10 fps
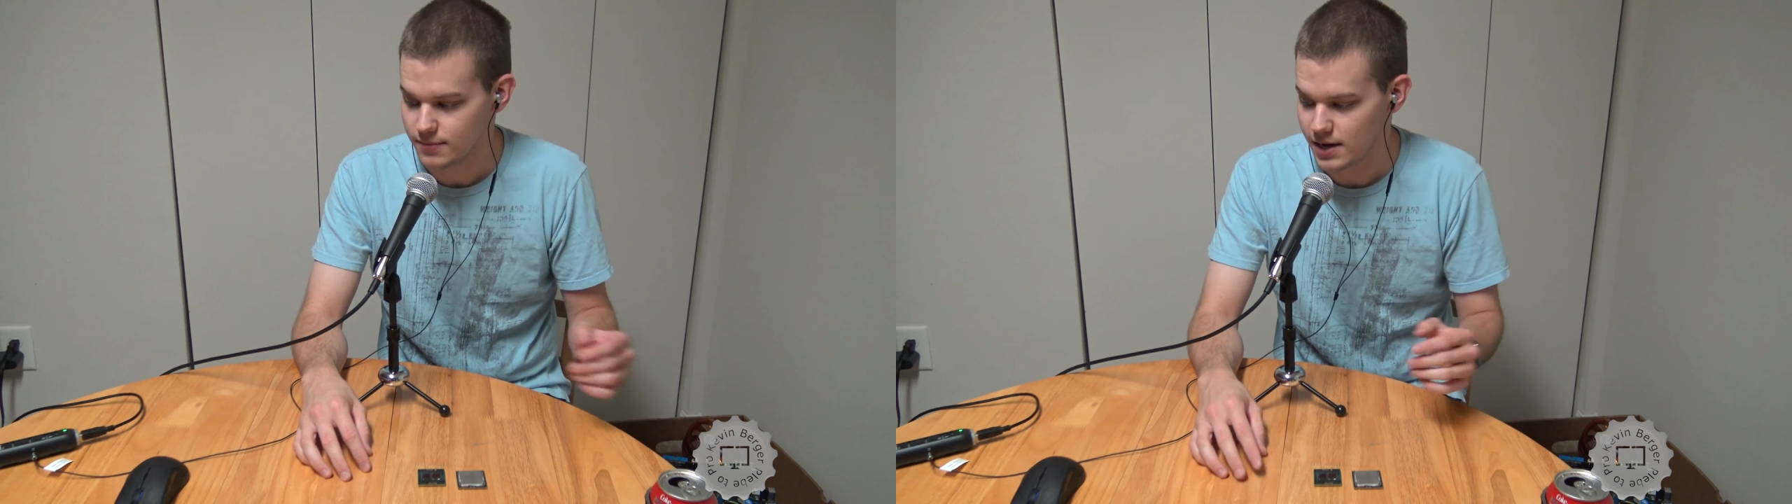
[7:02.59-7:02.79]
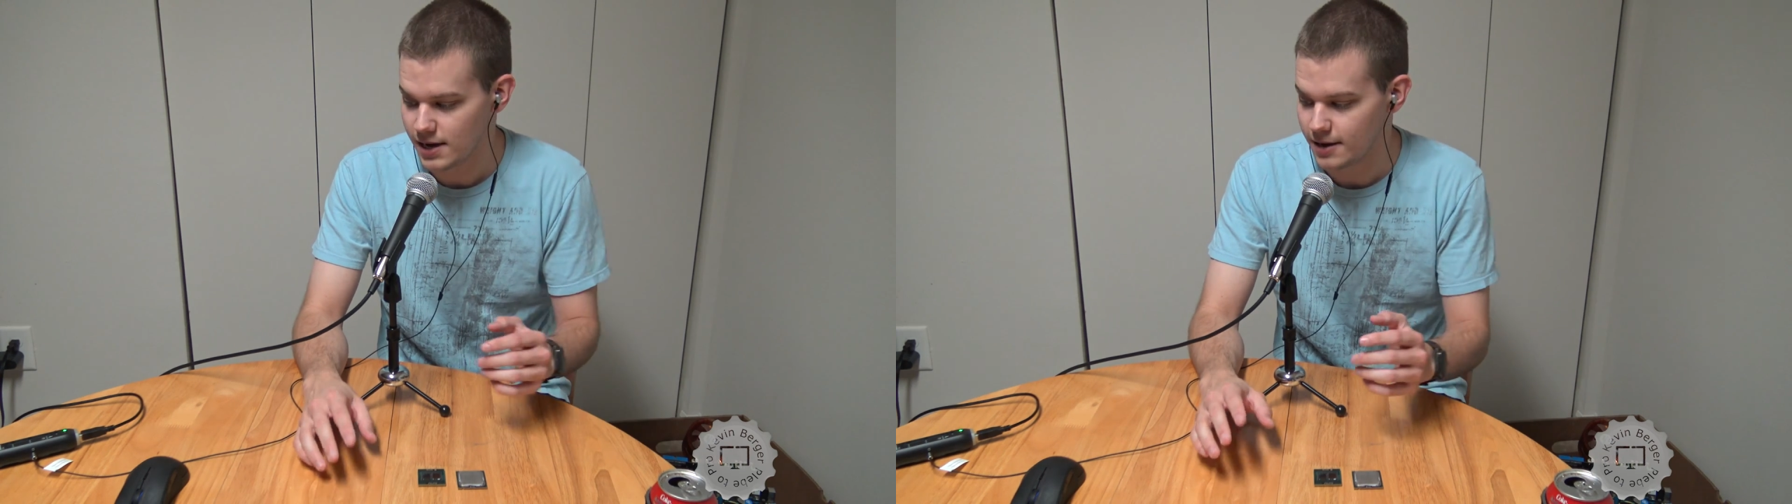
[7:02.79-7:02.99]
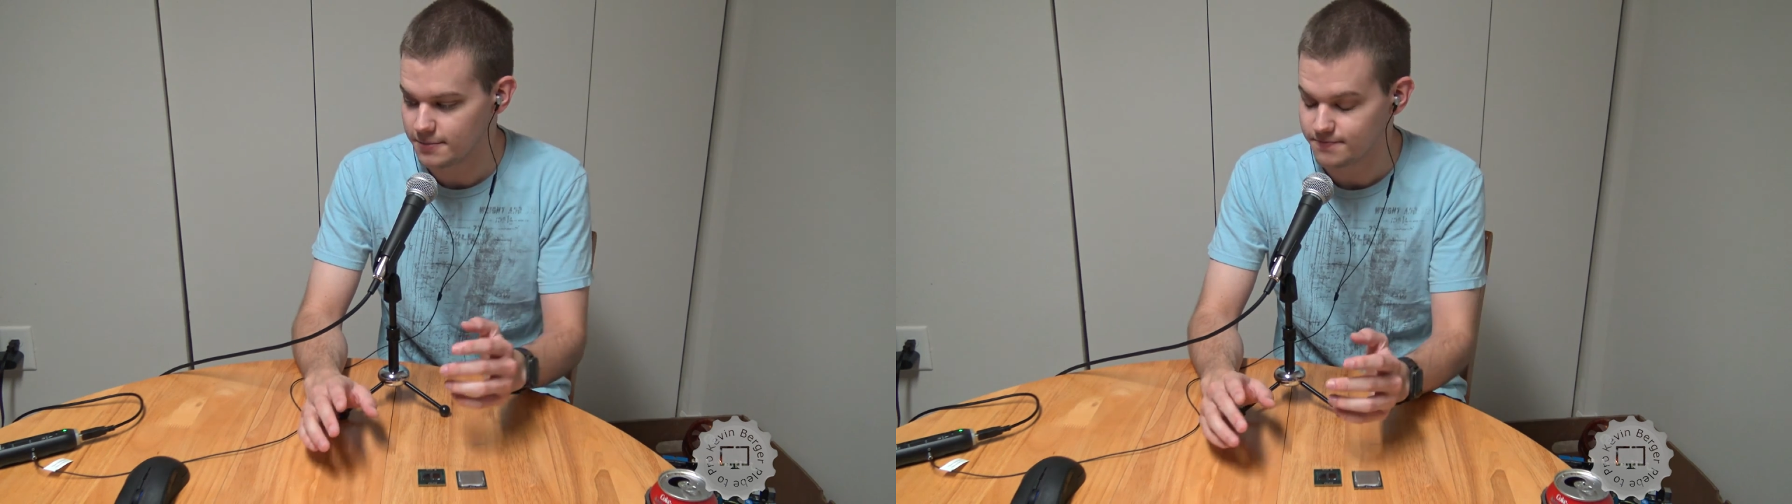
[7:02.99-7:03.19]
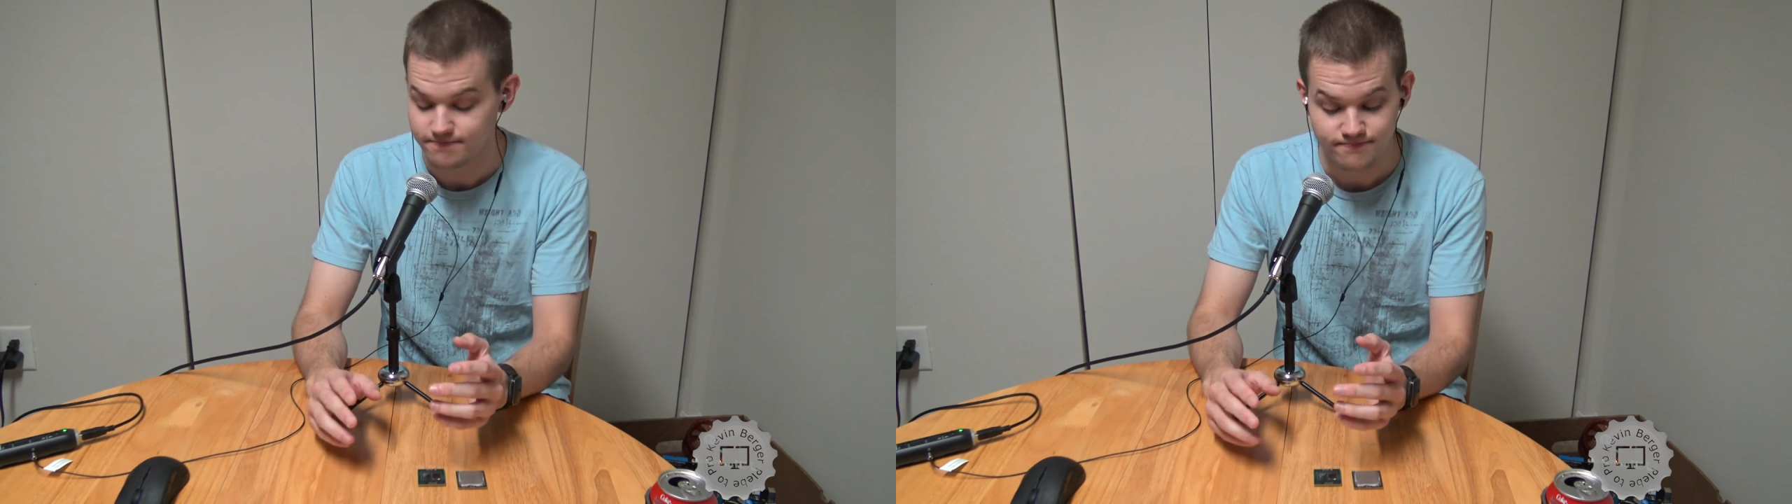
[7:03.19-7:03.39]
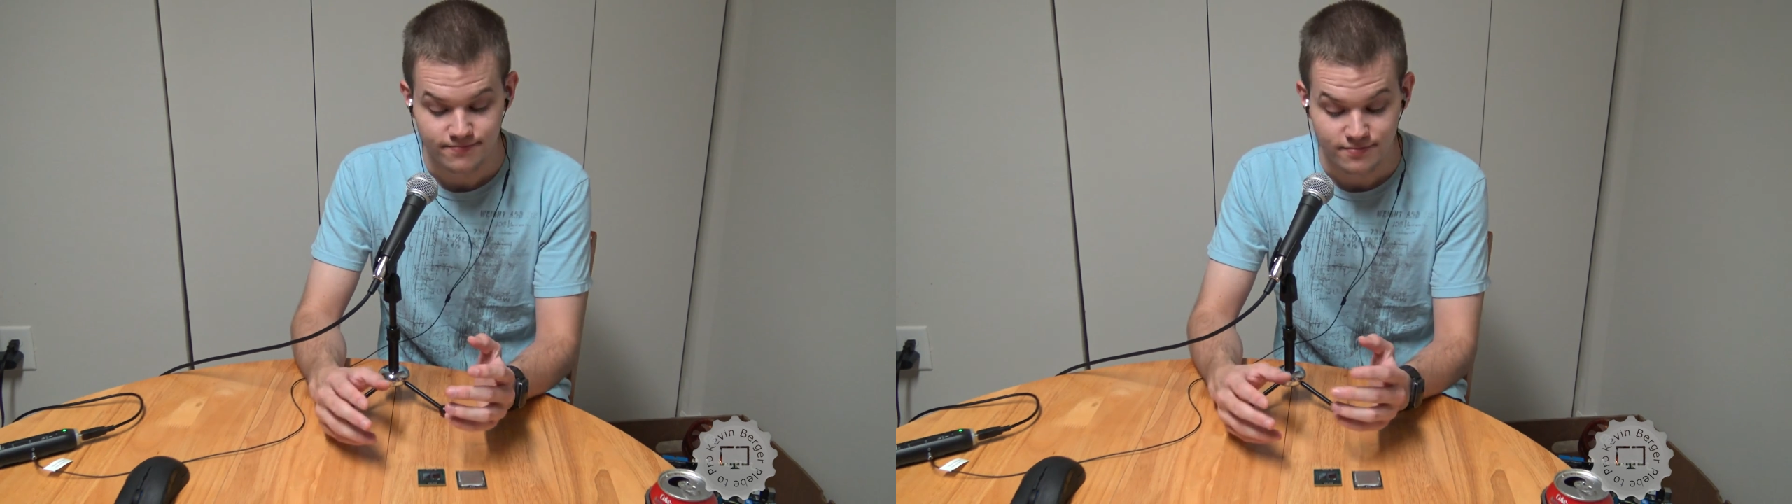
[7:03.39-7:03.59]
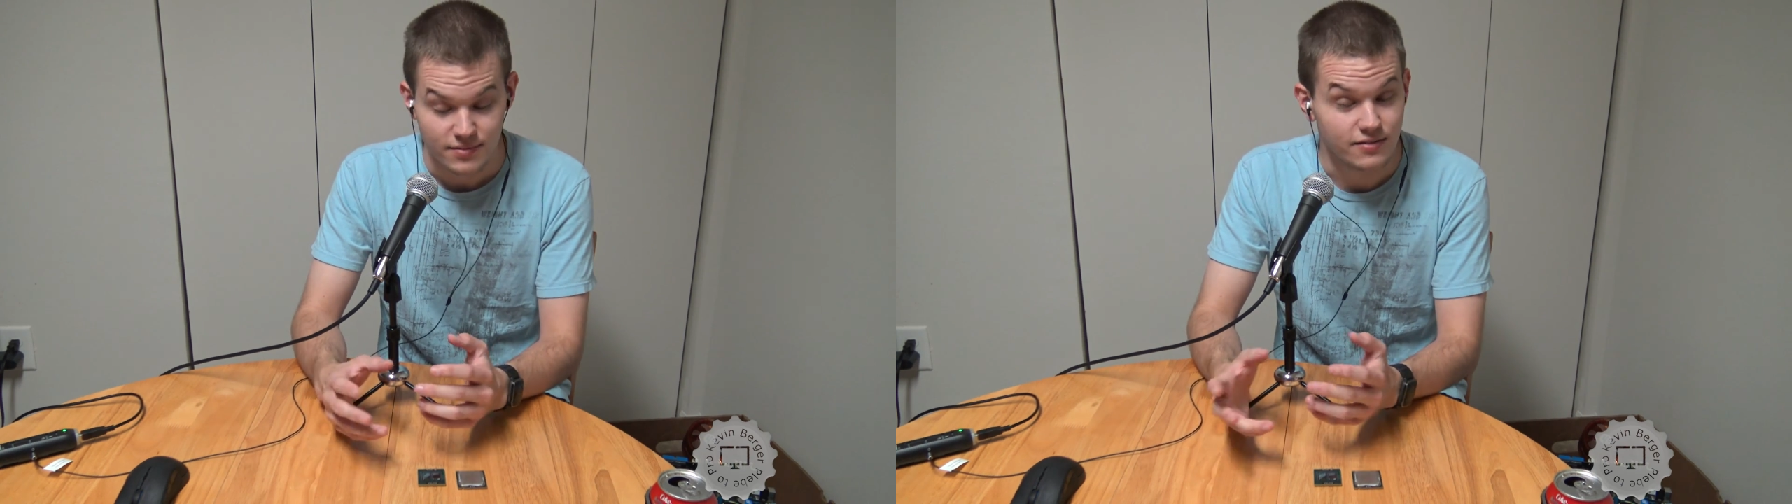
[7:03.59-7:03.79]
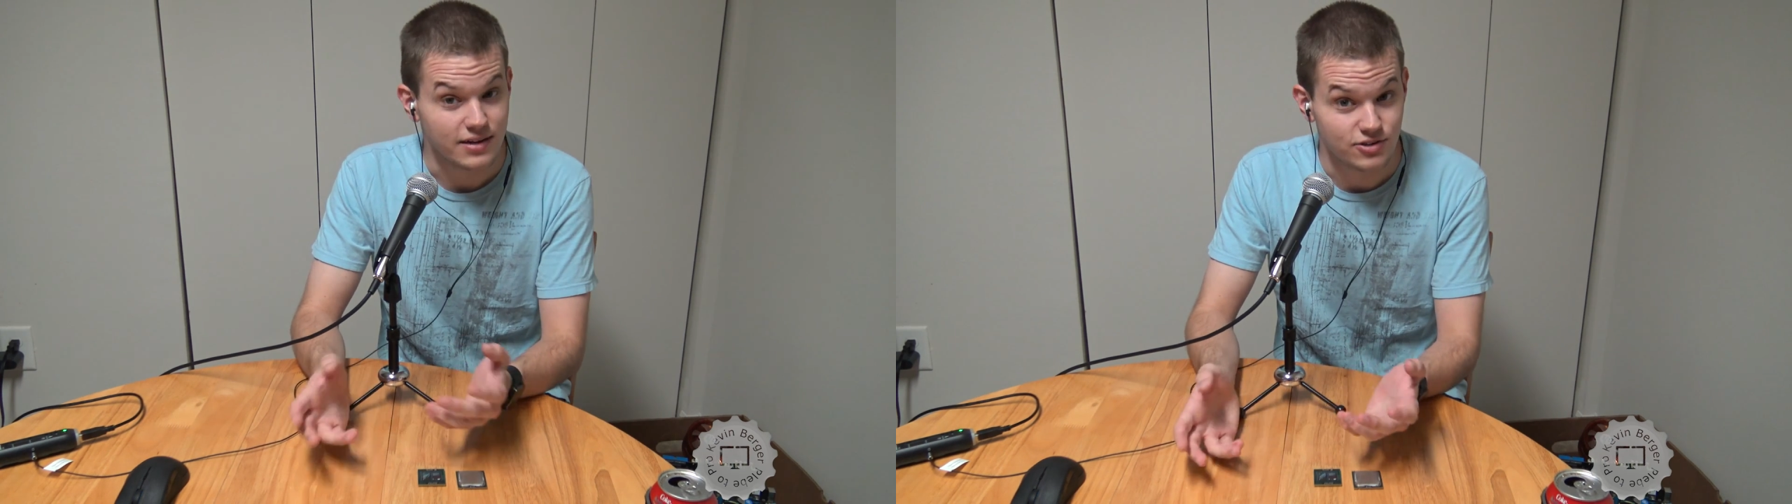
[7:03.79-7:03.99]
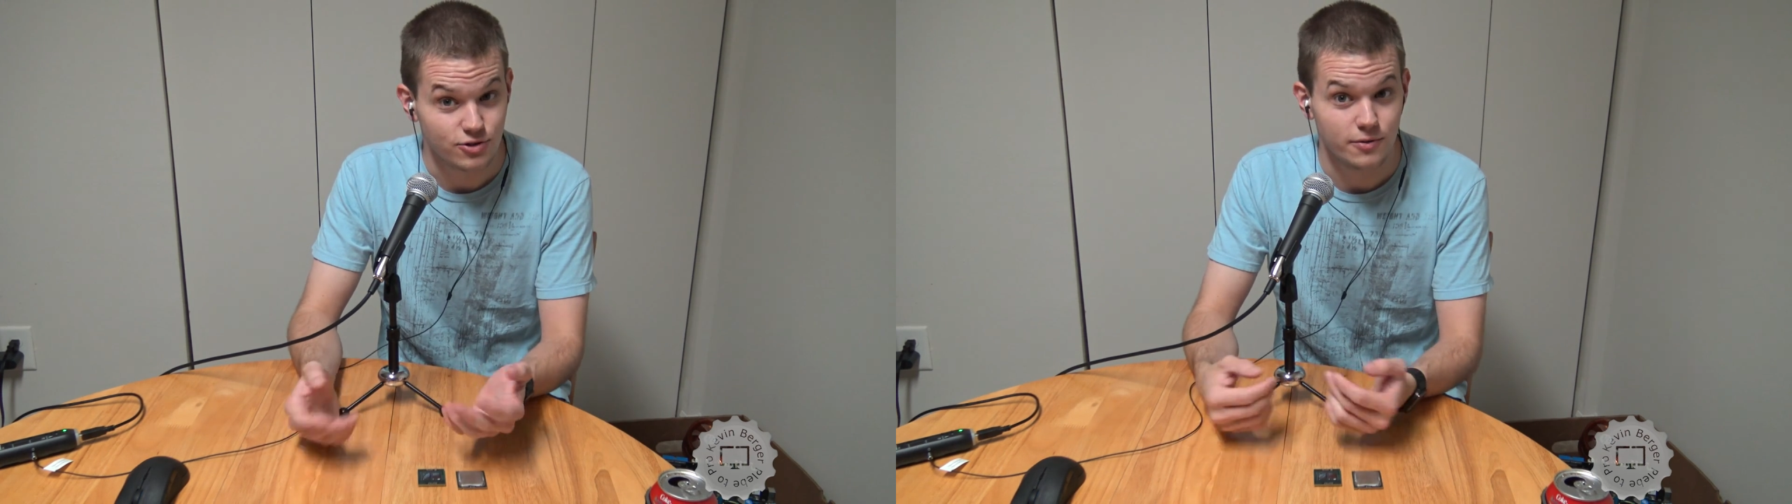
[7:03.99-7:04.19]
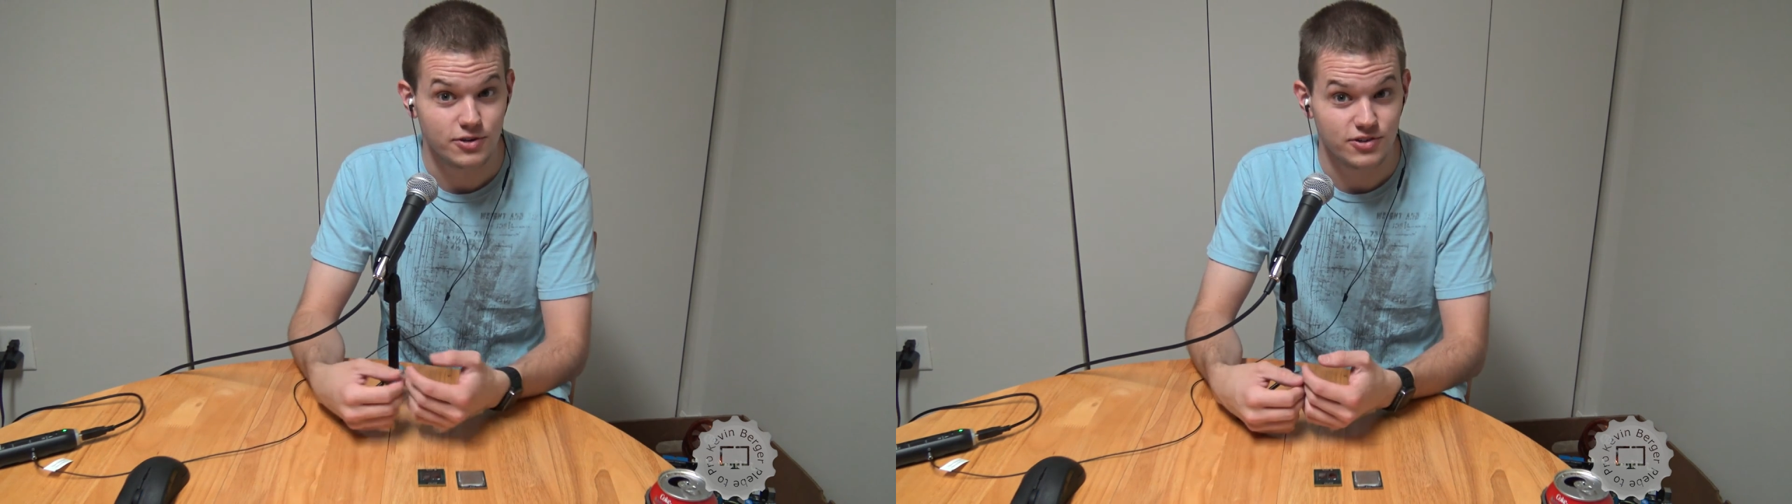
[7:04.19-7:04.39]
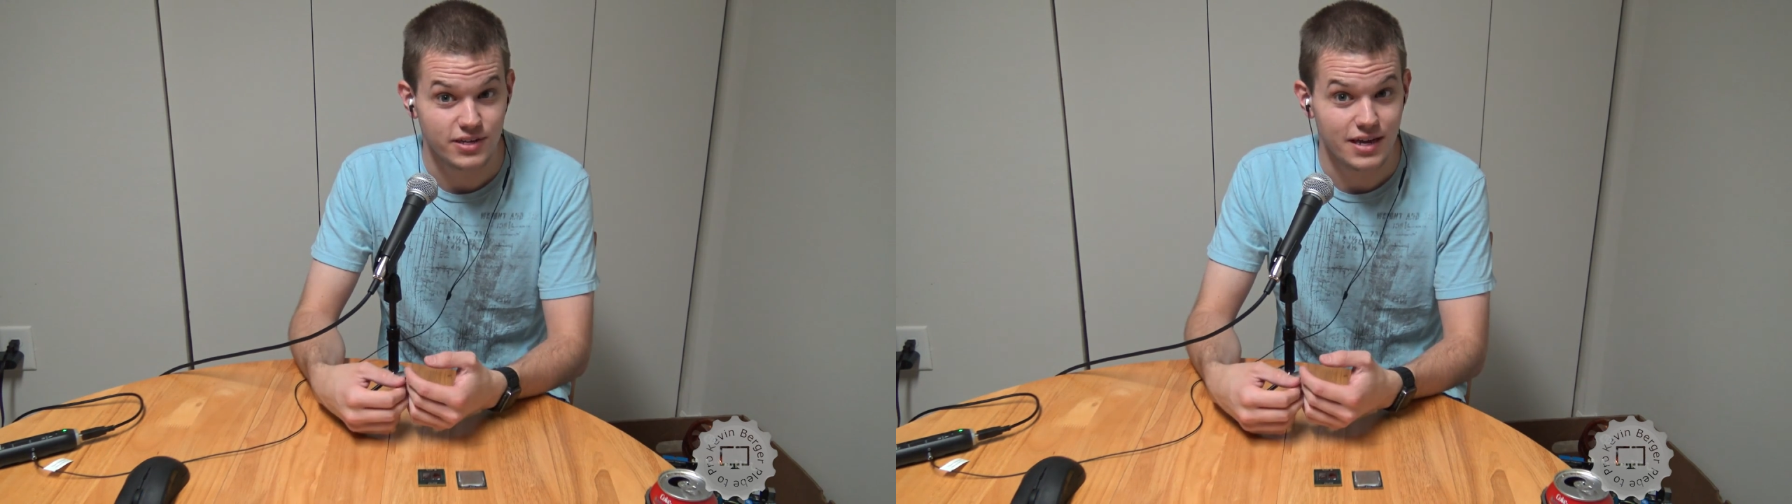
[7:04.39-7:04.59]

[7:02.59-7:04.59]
If you guys enjoy what you're seeing,